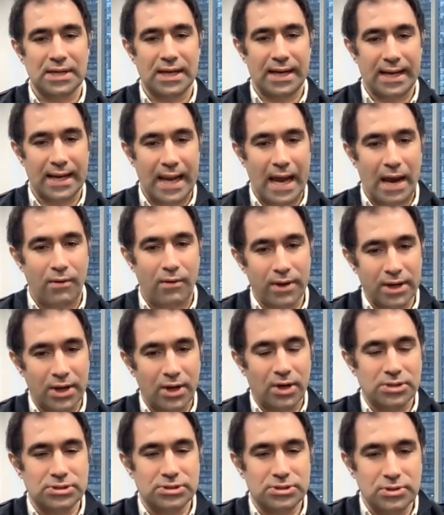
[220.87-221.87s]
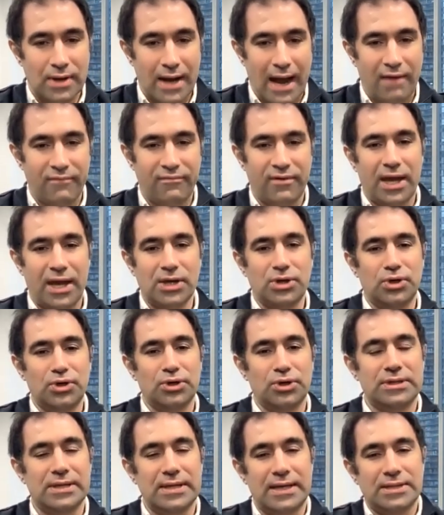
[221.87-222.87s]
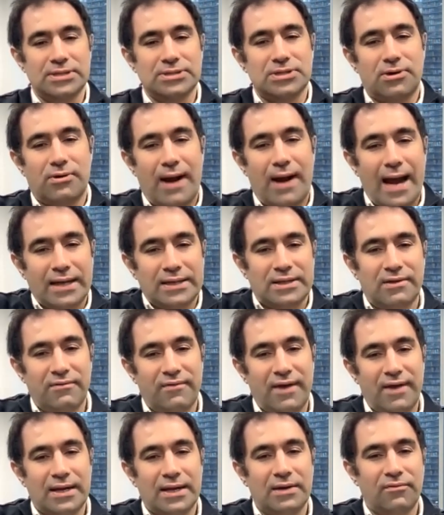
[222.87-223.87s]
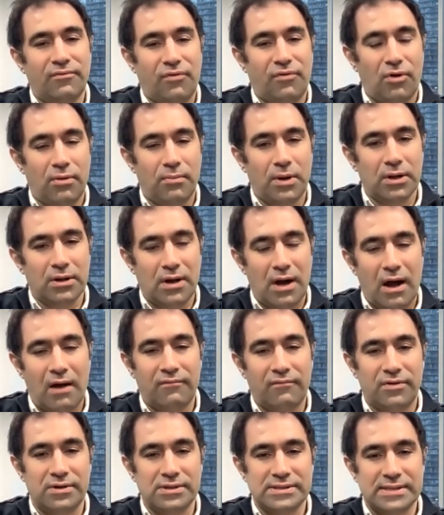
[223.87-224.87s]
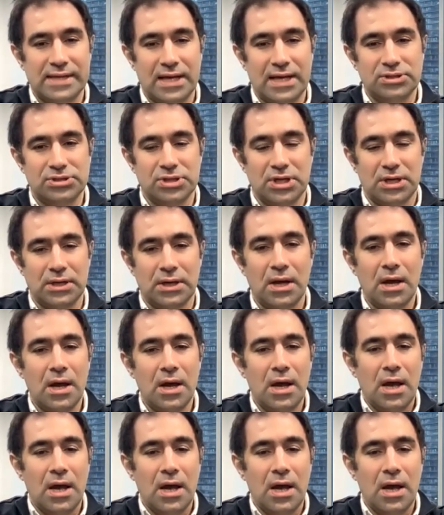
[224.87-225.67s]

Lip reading: allowing us to have a good interactive and informal conversation